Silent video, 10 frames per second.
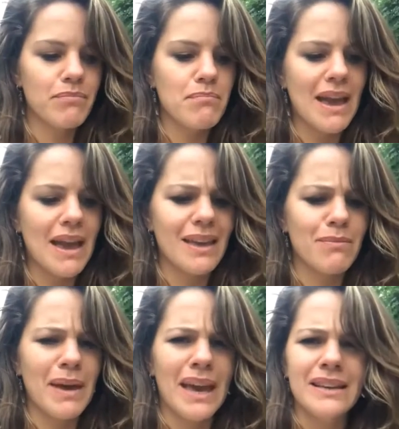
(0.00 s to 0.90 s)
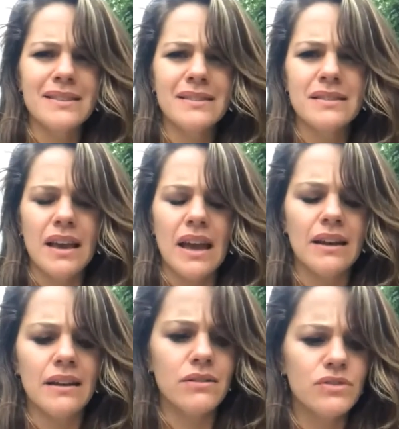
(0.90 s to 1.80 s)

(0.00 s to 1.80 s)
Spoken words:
making peace and